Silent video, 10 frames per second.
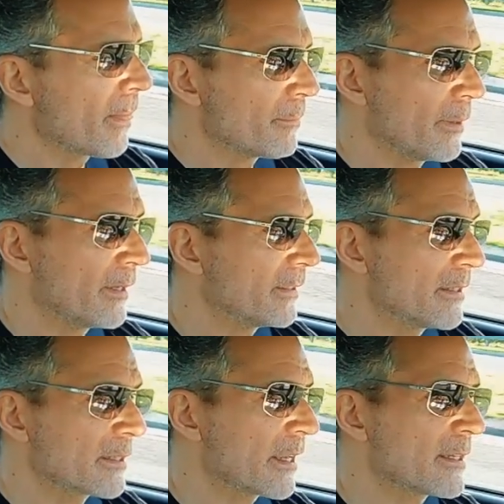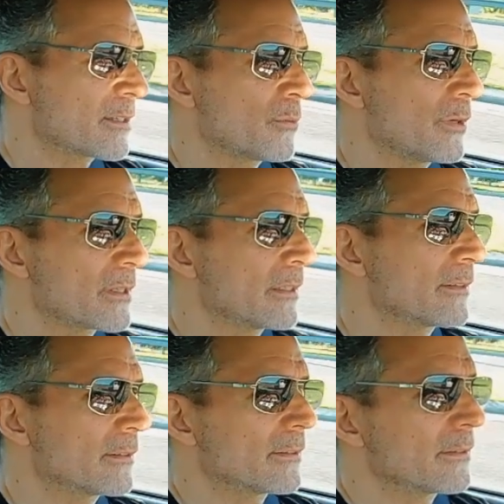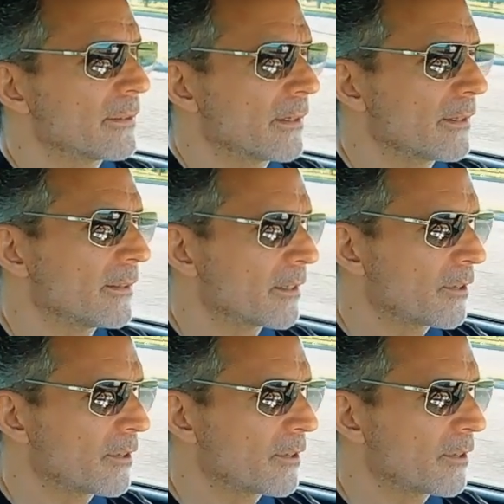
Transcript: But in this case, there wasn't a